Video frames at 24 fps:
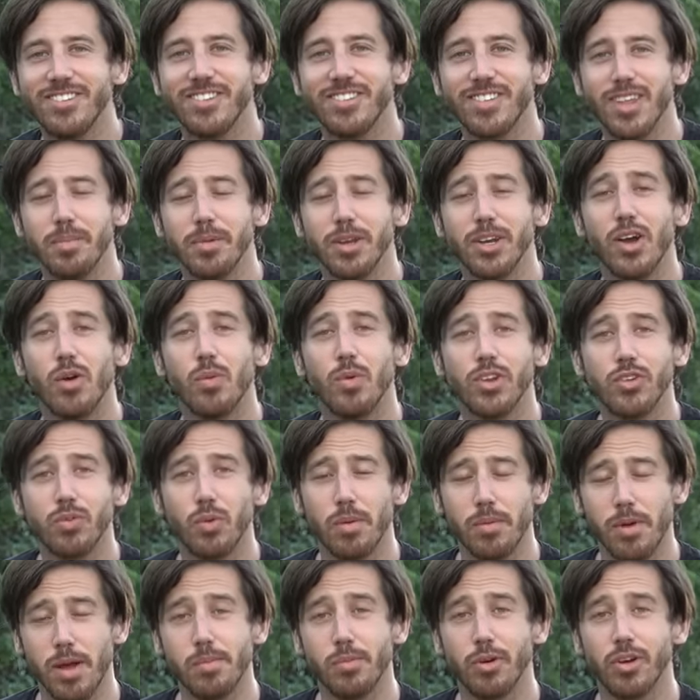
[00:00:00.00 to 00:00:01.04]
just let me know which
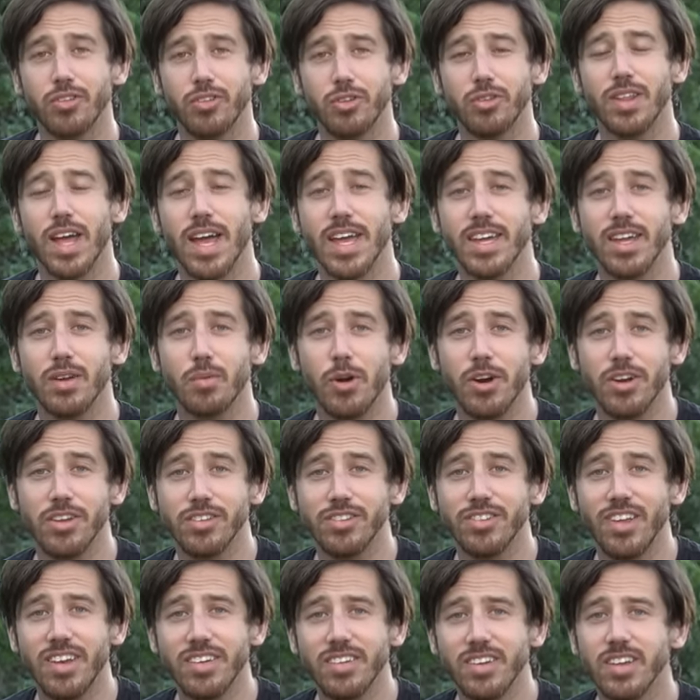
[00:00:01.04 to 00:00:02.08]
one of my books you'd like and where to
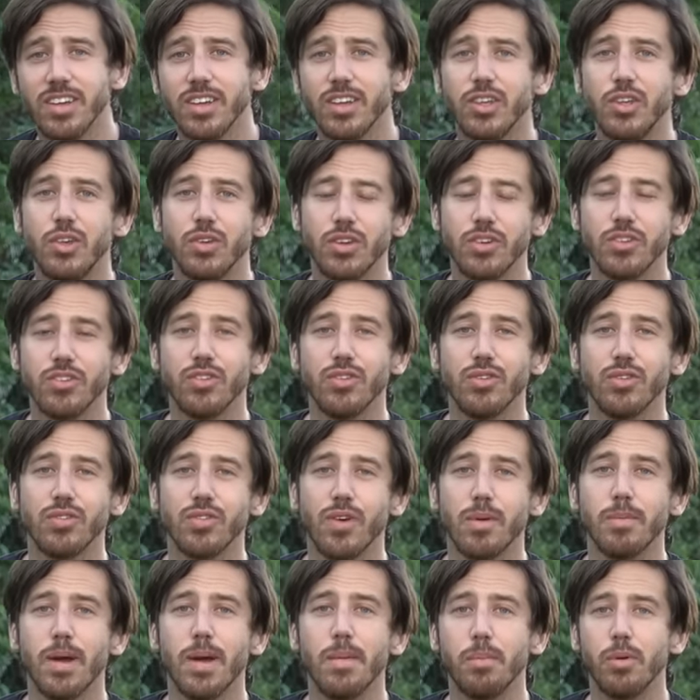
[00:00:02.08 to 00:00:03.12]
send it. You can choose
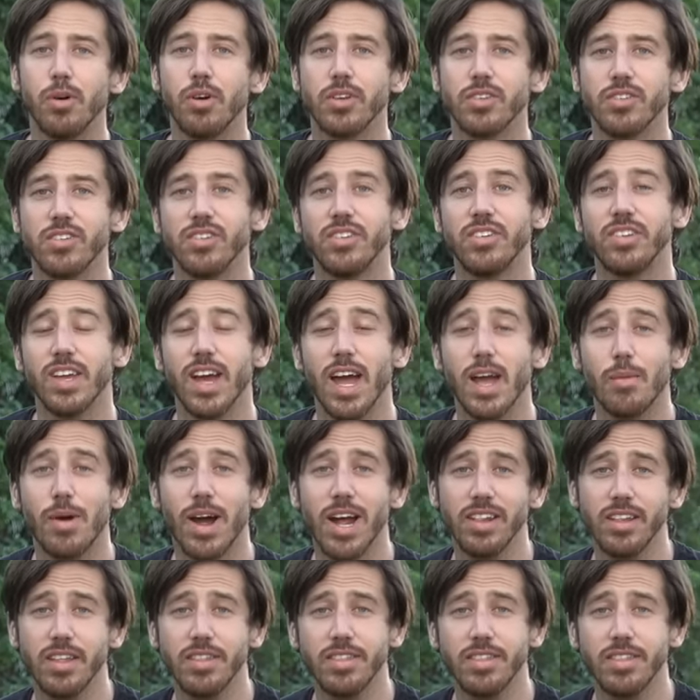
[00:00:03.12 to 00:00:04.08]
from my books DIY